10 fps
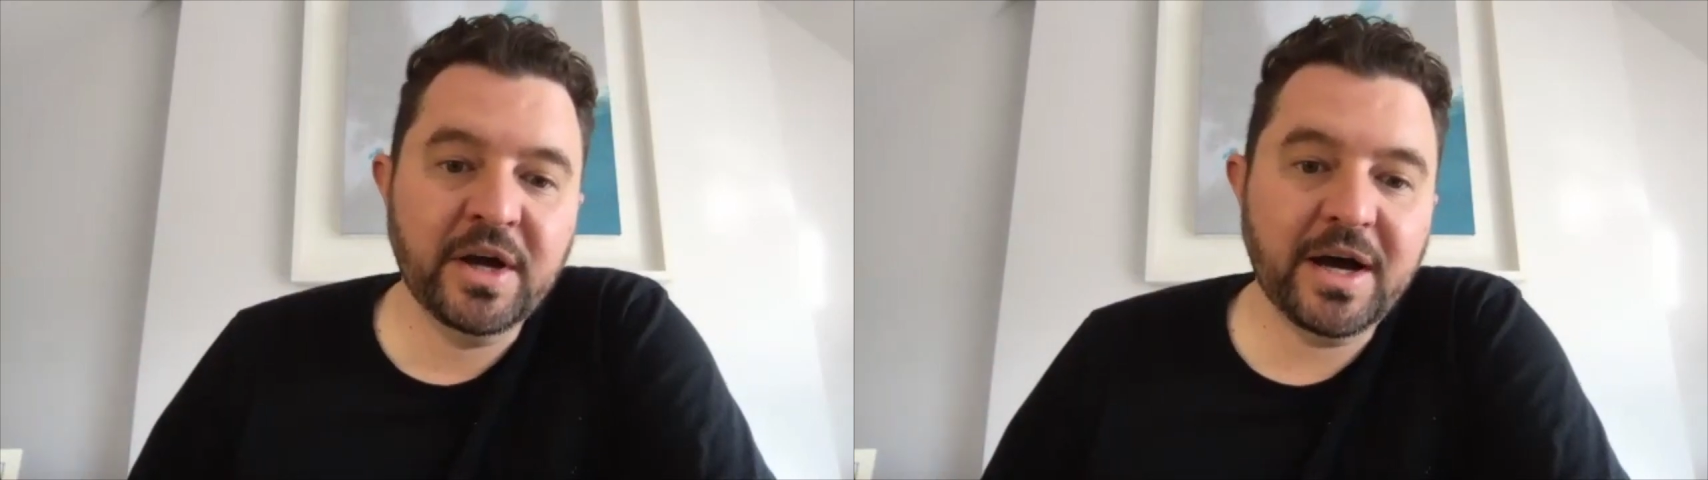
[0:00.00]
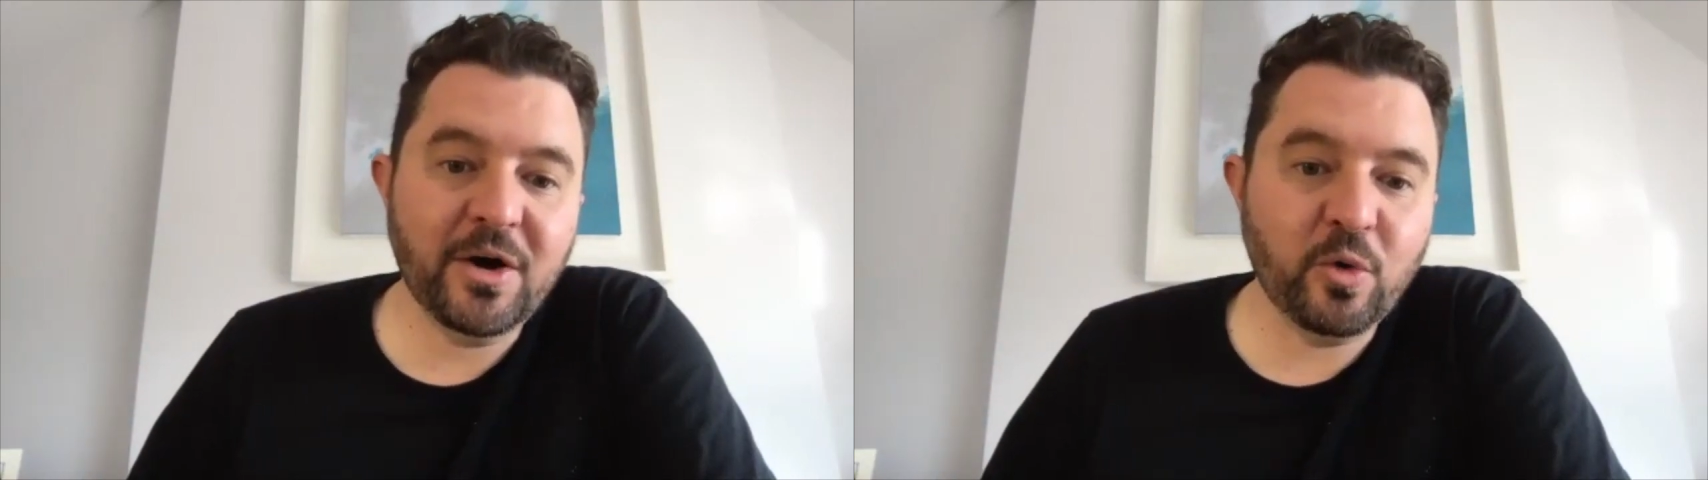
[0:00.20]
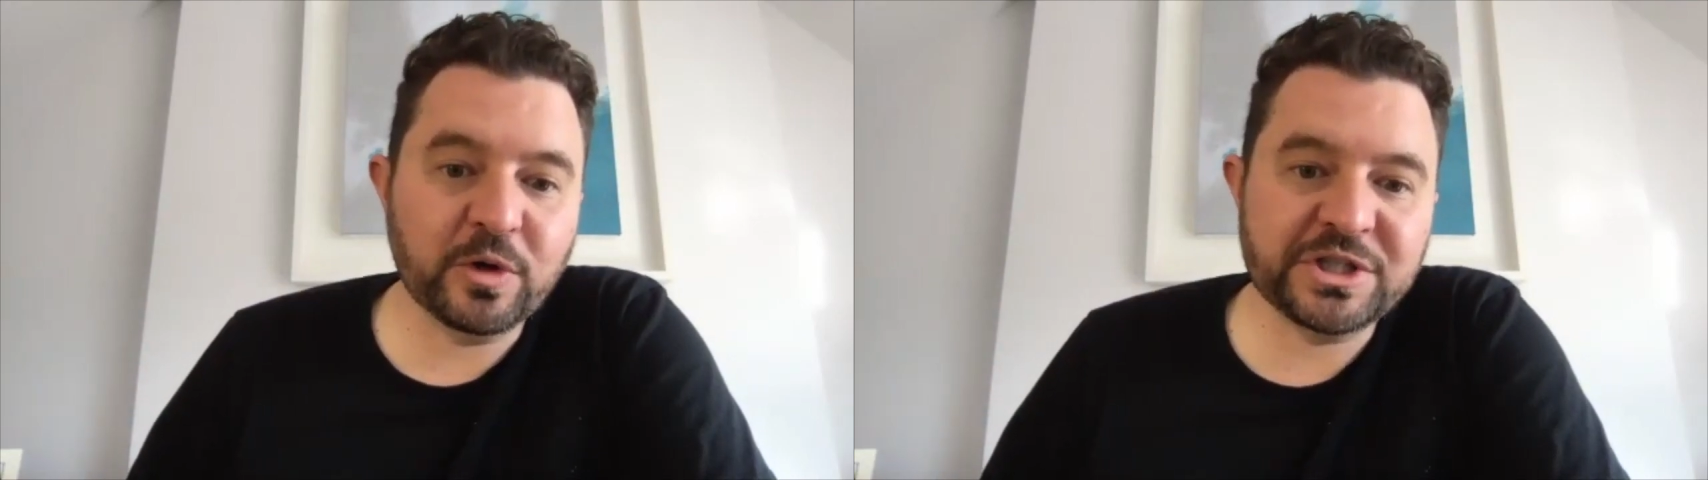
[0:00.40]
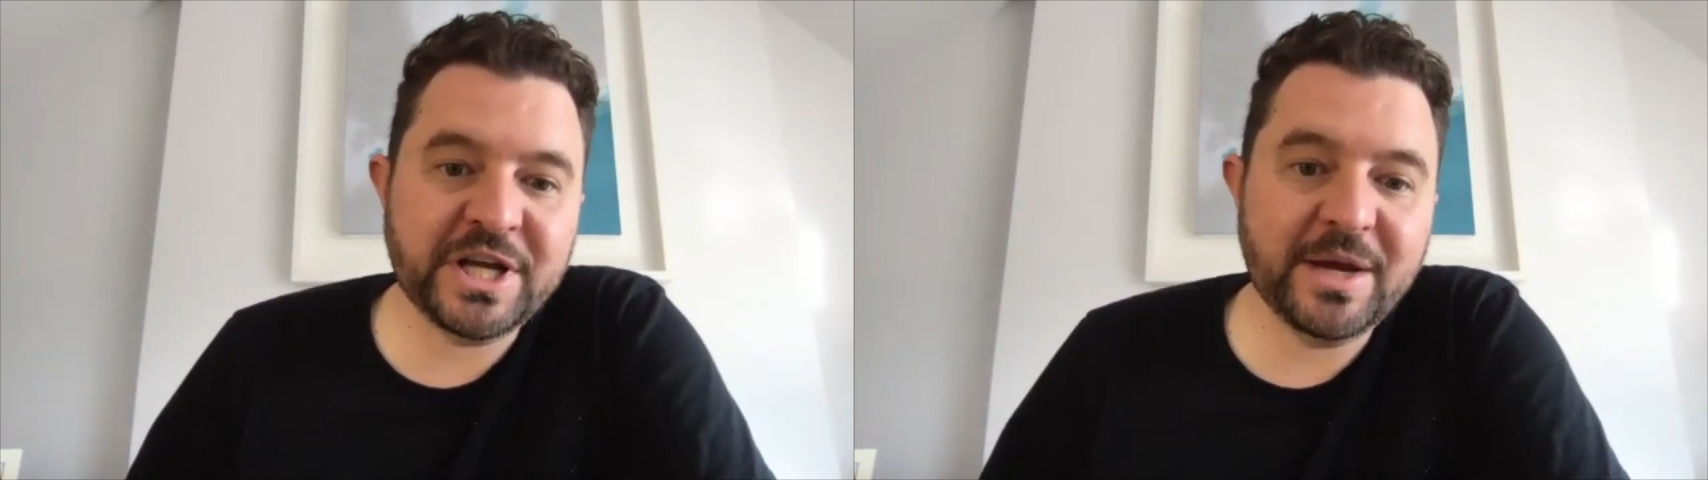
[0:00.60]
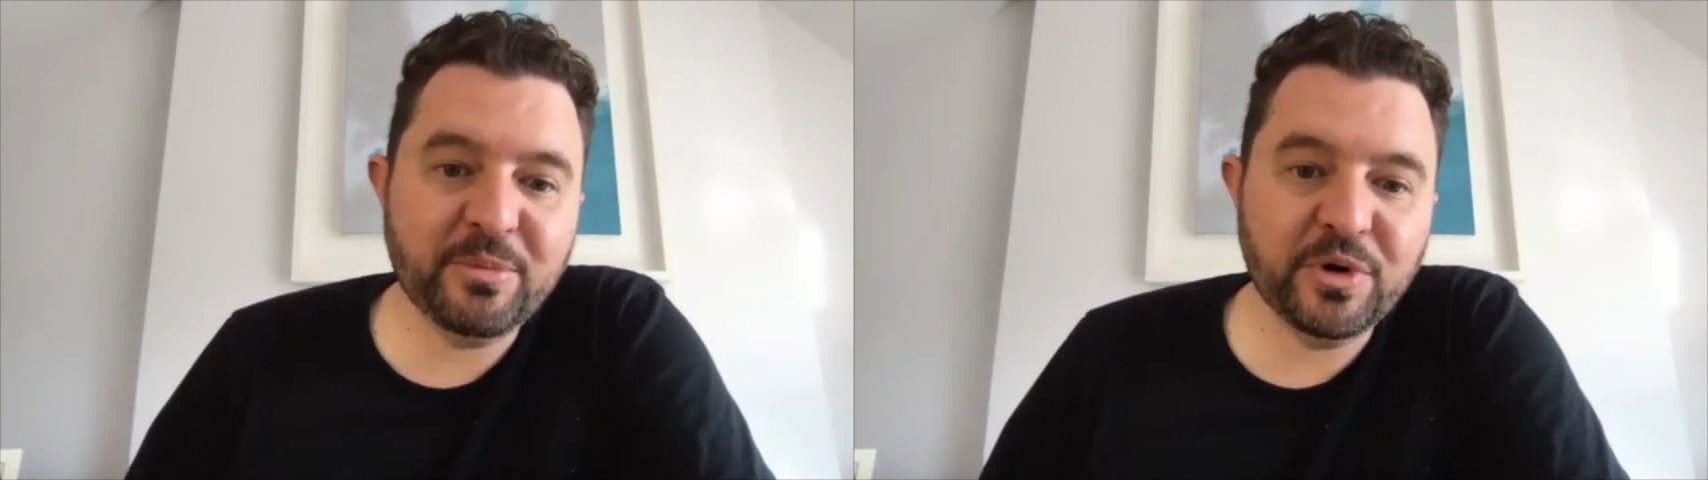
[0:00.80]
or a
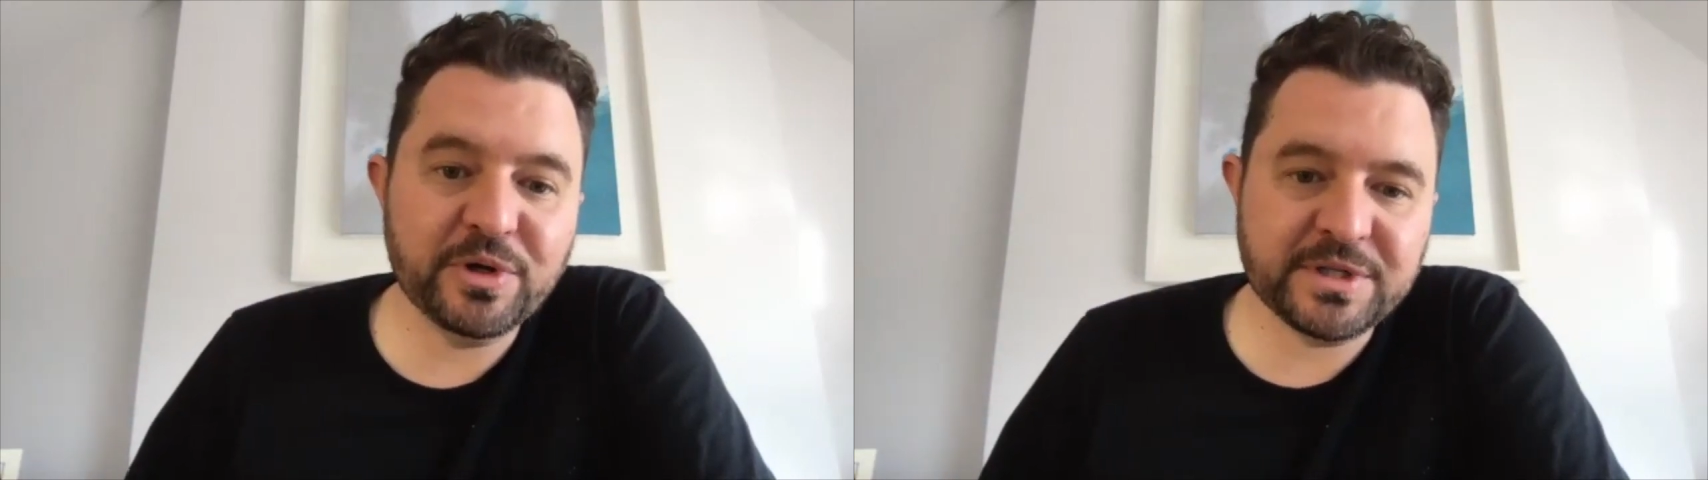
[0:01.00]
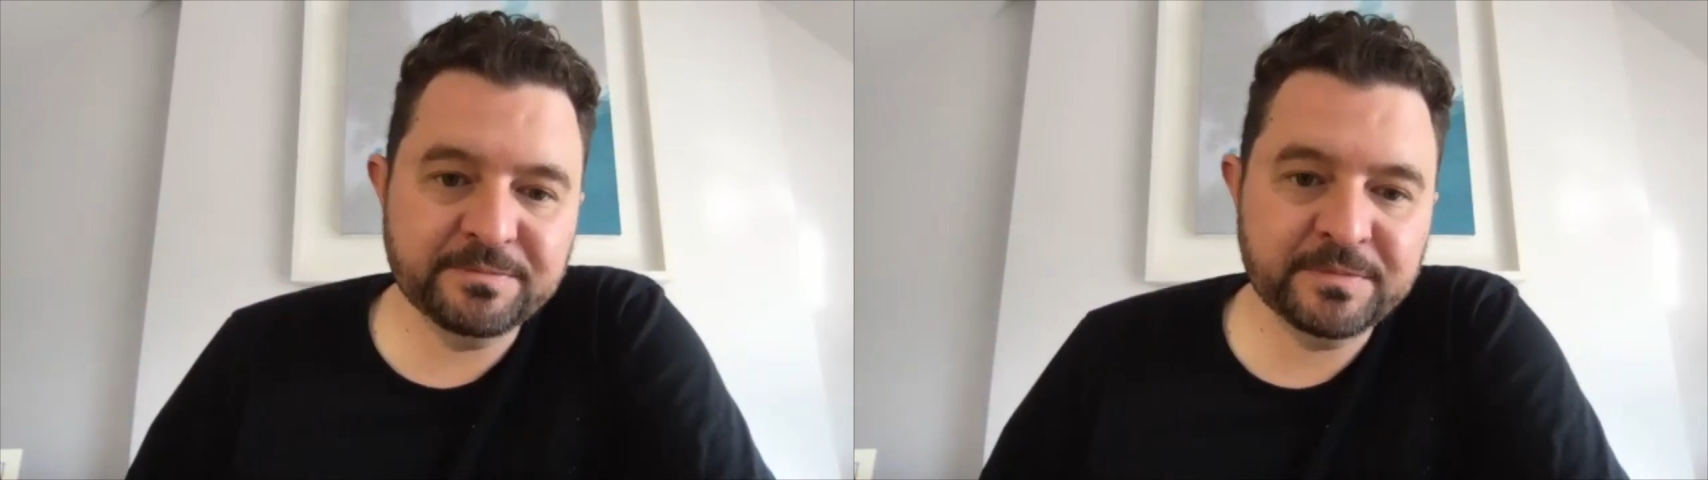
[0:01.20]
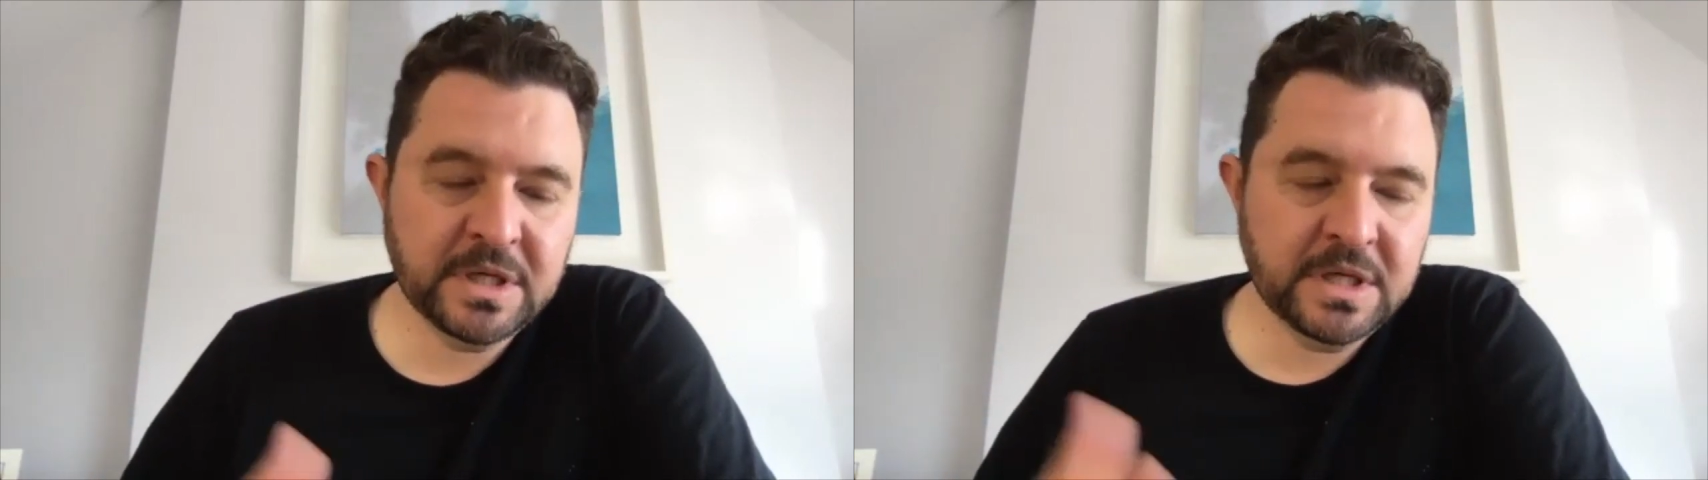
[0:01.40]
chairperson.